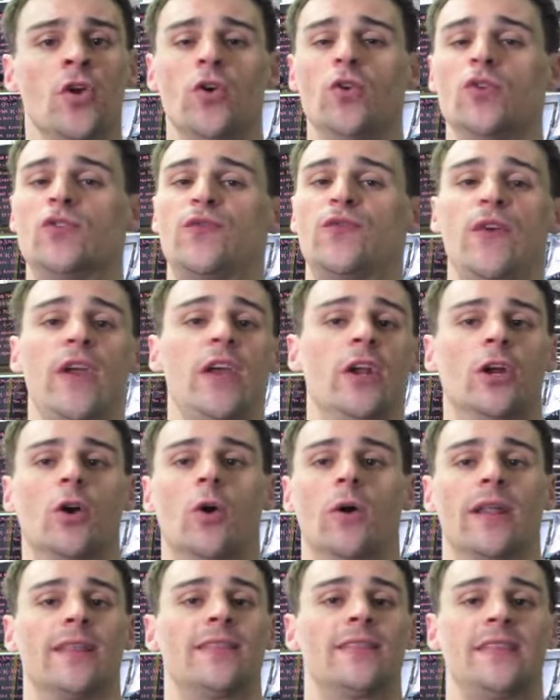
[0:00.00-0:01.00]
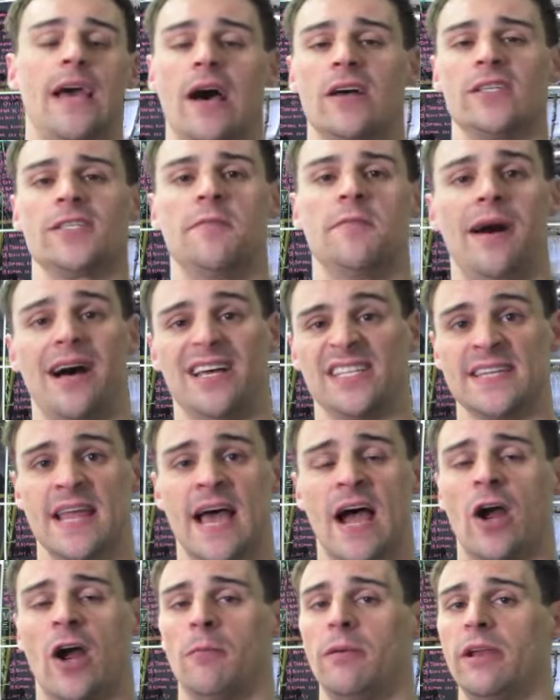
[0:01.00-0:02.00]
whose feet are going 1,000 miles an
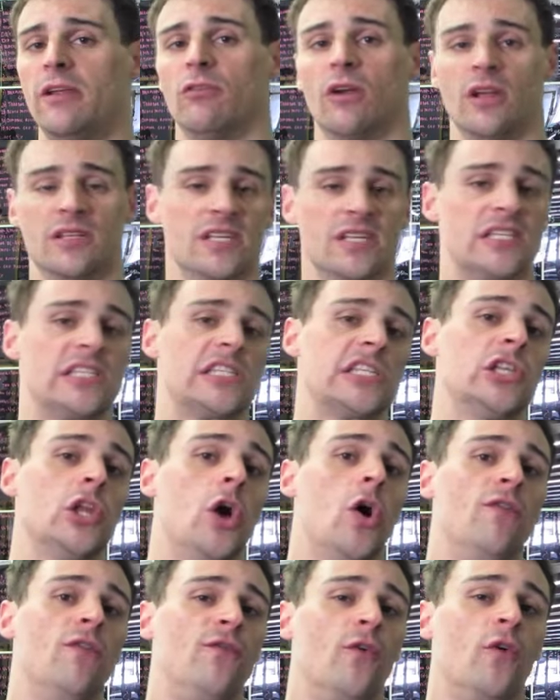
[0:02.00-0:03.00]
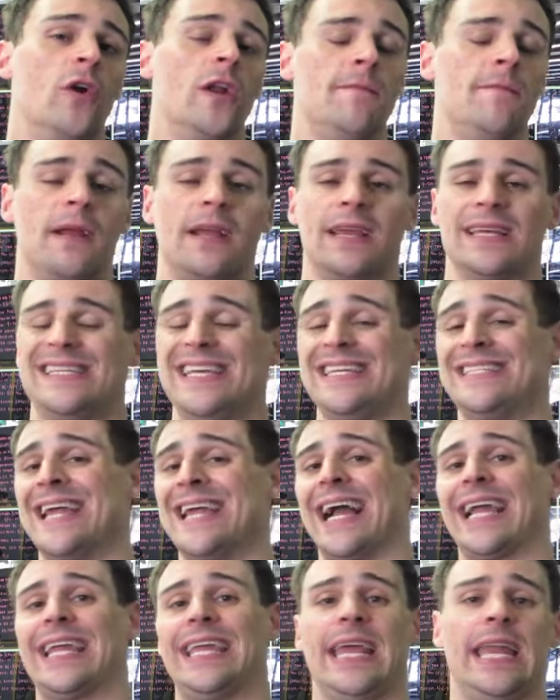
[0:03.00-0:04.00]
hour, but he runs a slow 40 because he's
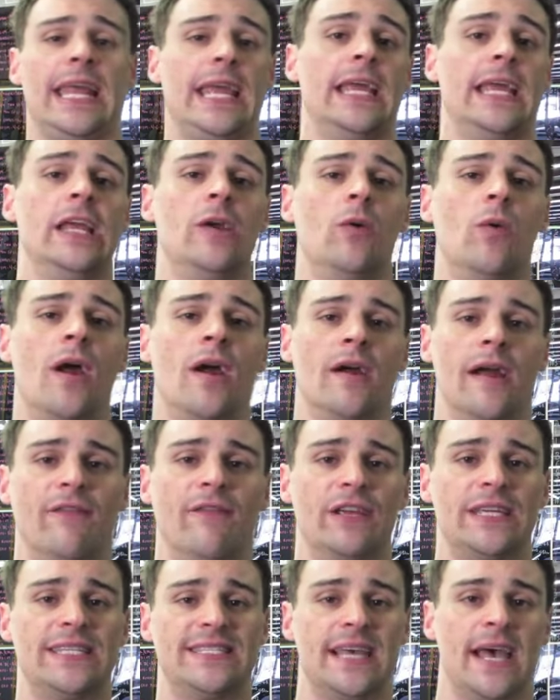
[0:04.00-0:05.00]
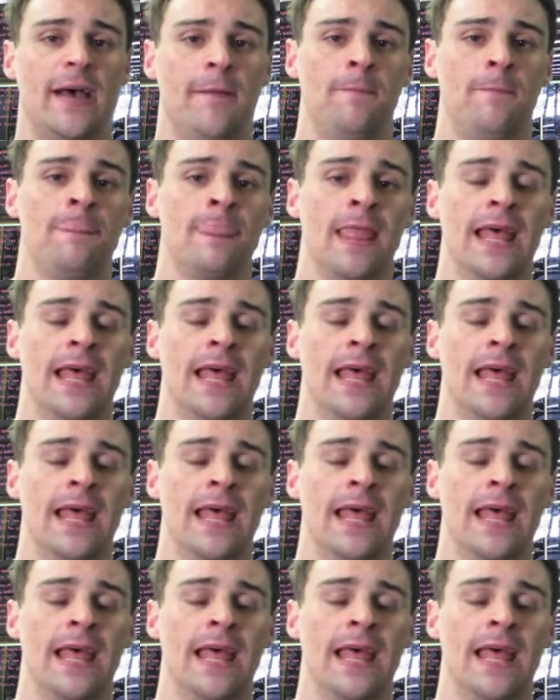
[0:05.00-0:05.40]
not getting anywhere every step,